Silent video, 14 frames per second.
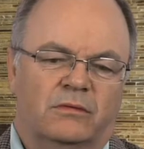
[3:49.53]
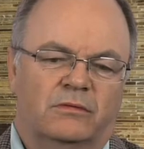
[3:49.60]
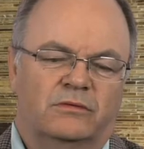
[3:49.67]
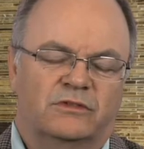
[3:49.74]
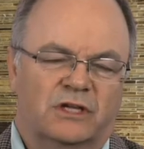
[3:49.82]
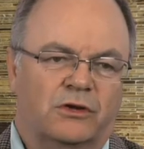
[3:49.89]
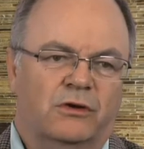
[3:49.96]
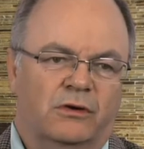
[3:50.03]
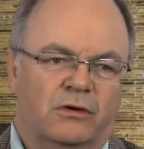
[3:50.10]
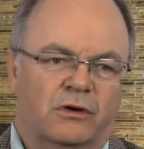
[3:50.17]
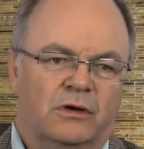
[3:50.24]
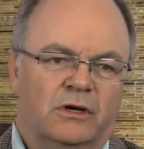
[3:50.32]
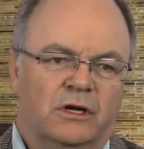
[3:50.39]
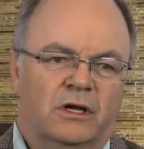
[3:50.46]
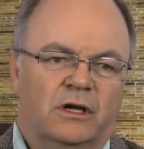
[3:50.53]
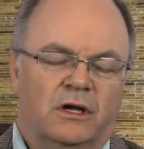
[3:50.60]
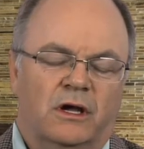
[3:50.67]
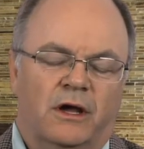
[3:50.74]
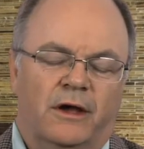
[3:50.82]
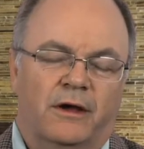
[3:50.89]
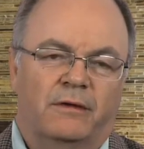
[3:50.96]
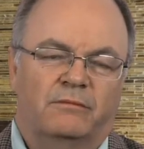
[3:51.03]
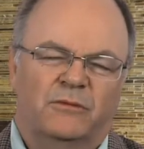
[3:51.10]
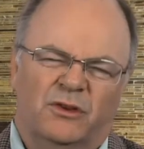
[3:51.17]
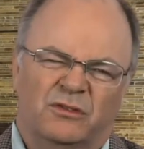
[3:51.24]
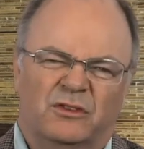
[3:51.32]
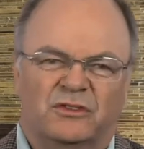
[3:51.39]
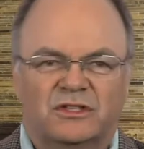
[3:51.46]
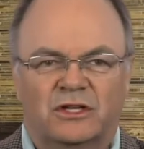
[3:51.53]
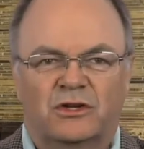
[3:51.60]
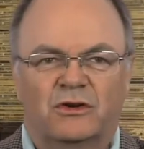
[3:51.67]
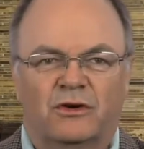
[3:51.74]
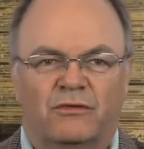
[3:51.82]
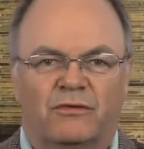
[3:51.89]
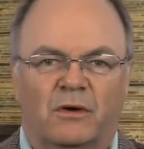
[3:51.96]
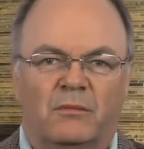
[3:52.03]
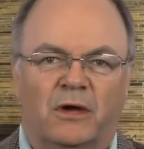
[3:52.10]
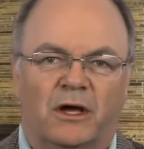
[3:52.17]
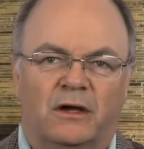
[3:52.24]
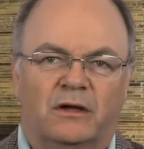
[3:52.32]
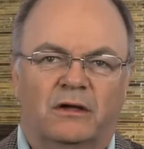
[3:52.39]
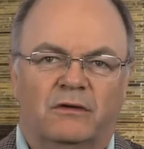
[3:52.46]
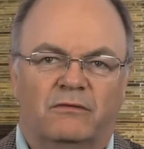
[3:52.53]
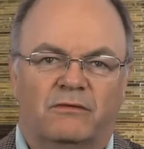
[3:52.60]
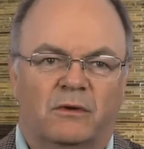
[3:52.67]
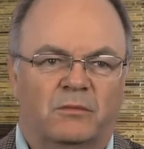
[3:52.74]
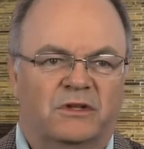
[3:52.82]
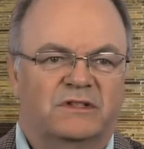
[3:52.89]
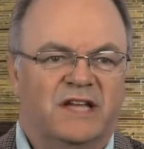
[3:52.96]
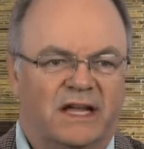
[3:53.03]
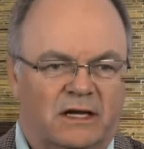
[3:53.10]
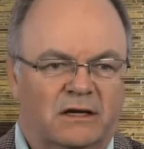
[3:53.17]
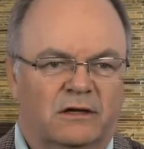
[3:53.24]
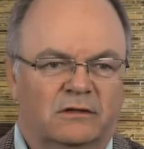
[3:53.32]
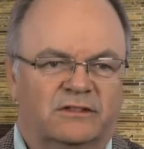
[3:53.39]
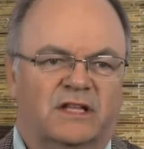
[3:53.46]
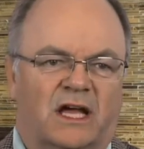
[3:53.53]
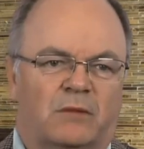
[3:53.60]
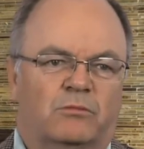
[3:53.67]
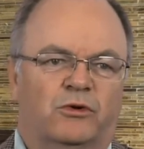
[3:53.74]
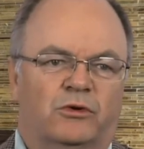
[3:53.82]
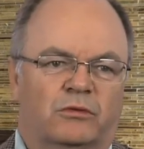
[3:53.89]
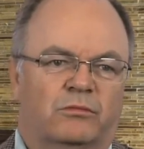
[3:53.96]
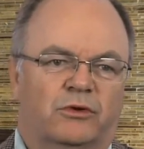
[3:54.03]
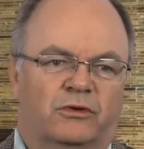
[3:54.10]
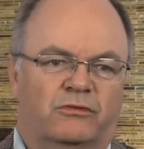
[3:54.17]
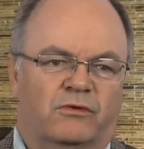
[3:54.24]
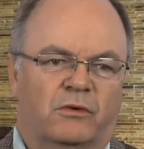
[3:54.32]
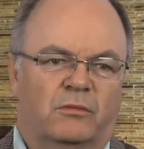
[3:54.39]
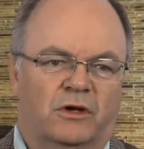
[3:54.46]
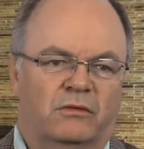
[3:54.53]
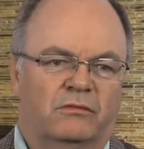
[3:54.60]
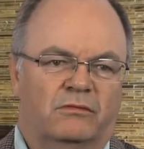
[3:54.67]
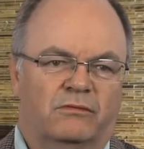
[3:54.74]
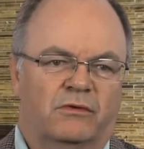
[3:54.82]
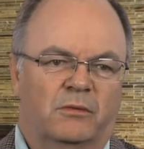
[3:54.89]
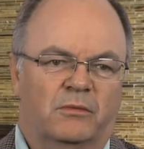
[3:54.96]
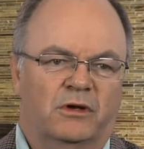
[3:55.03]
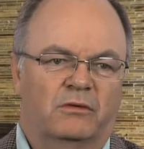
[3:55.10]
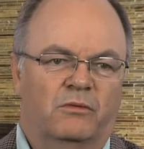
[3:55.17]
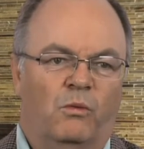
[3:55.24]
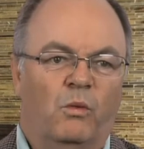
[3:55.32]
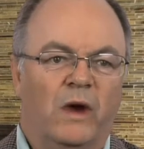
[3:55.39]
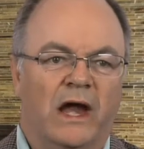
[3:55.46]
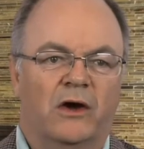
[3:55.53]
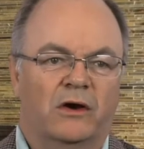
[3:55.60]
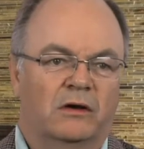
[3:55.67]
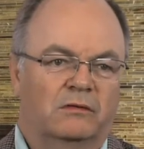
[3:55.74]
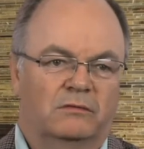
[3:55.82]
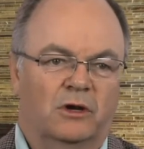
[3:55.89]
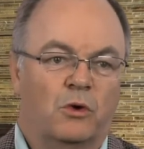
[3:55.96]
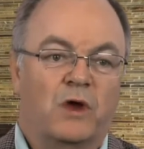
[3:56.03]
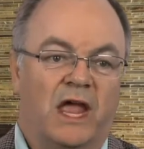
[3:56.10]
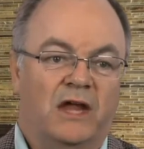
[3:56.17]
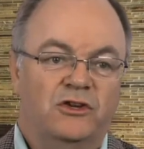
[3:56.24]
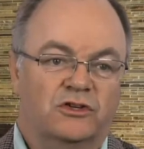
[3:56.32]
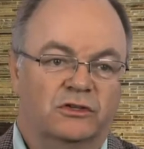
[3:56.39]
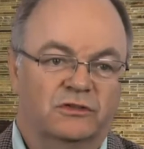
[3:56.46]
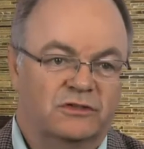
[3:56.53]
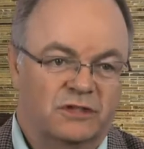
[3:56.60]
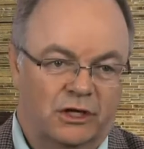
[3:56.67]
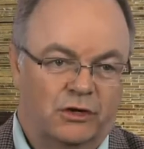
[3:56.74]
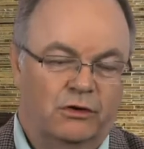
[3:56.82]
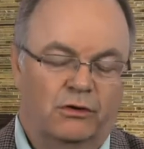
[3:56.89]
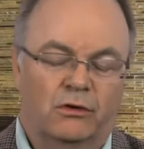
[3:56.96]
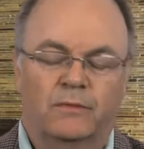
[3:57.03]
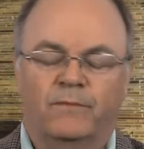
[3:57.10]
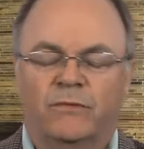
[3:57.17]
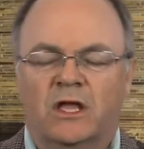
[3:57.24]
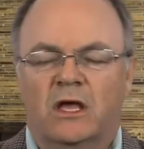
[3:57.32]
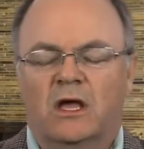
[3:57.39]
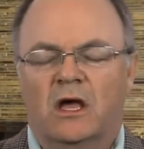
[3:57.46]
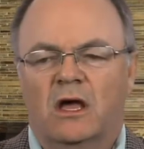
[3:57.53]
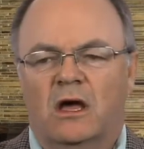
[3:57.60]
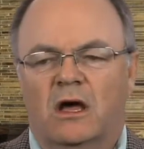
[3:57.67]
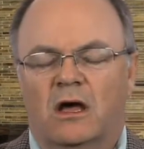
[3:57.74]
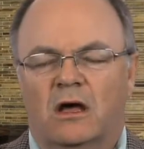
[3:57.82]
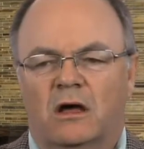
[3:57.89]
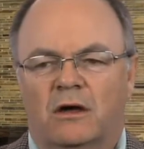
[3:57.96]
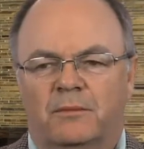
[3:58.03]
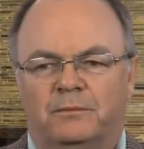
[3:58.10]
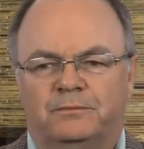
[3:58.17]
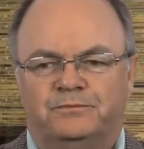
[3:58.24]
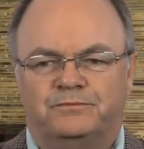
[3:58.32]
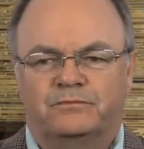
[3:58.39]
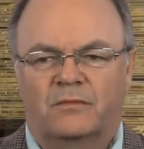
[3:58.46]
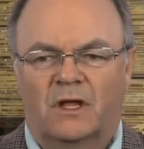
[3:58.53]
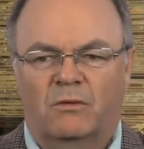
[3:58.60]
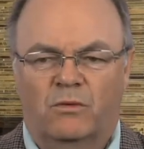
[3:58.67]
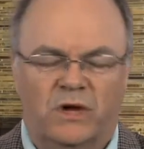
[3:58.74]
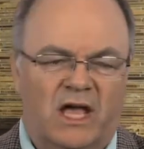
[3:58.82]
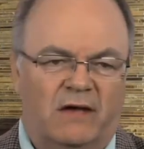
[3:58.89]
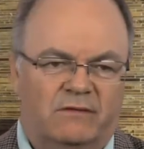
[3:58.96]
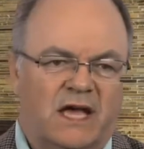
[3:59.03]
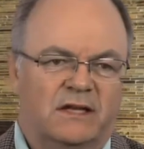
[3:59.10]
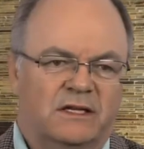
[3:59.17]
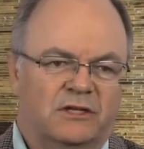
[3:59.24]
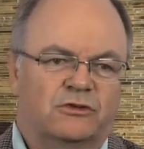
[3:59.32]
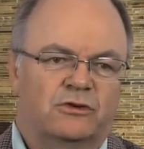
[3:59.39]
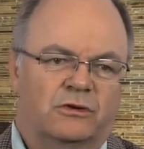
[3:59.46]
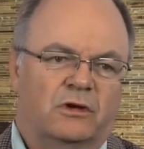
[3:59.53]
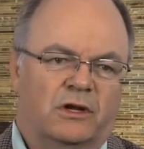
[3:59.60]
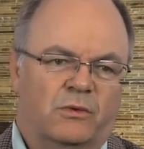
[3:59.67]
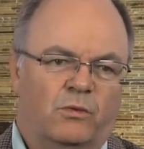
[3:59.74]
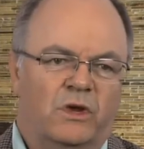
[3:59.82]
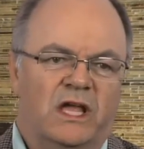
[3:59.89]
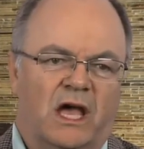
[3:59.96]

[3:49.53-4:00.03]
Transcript: secure. Uh, not not secure from a from a technical standpoint, but from a from a where location secure. Um, we have that internally. We